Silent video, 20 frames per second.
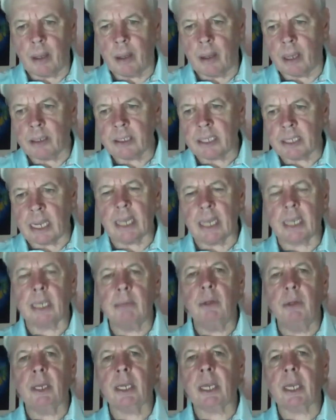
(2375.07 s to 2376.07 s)

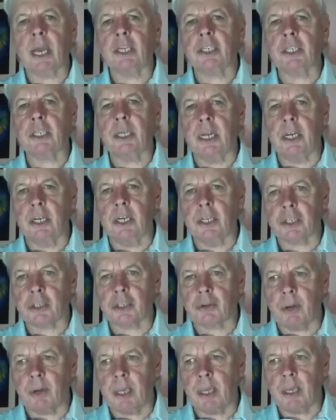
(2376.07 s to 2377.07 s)
telecommunication
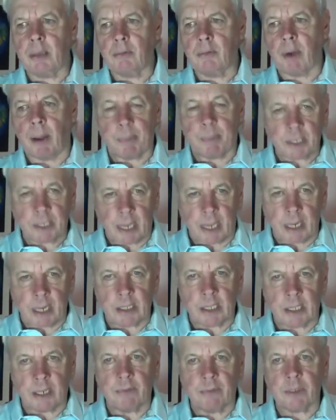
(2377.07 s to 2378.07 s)
industry
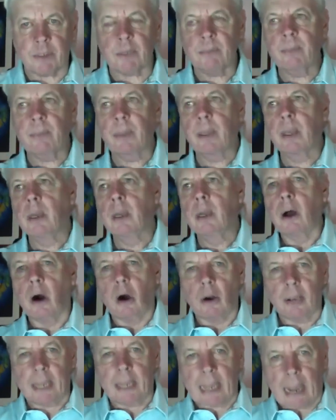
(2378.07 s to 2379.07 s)
representatives
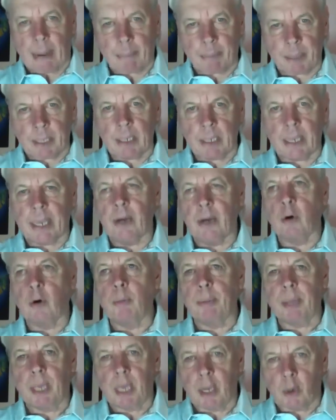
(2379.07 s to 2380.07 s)
on Capitol Hill
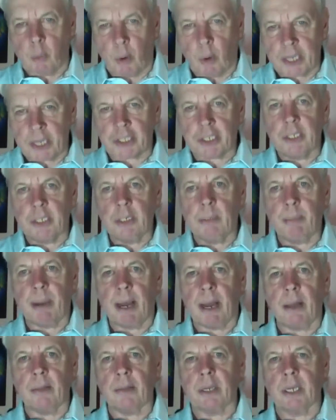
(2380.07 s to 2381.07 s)
being questioned
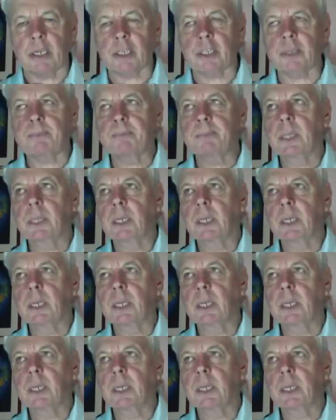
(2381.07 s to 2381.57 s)
about this.